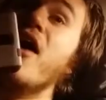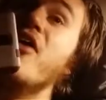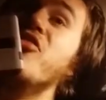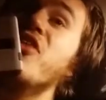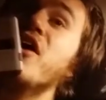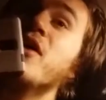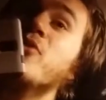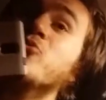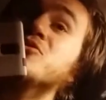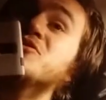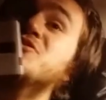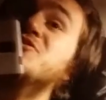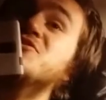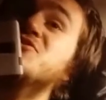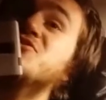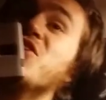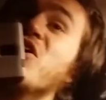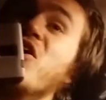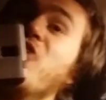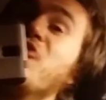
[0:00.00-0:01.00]
And that would
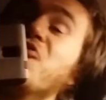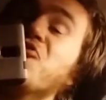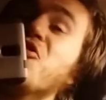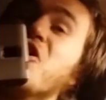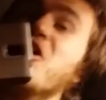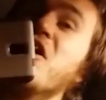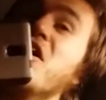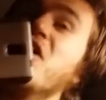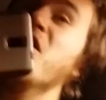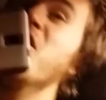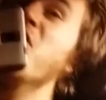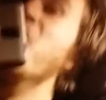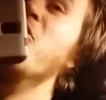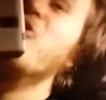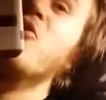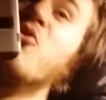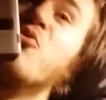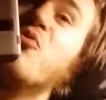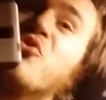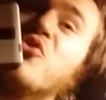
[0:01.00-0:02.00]
solve
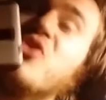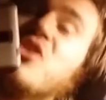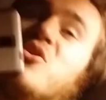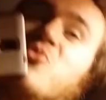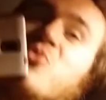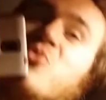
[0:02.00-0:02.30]
the free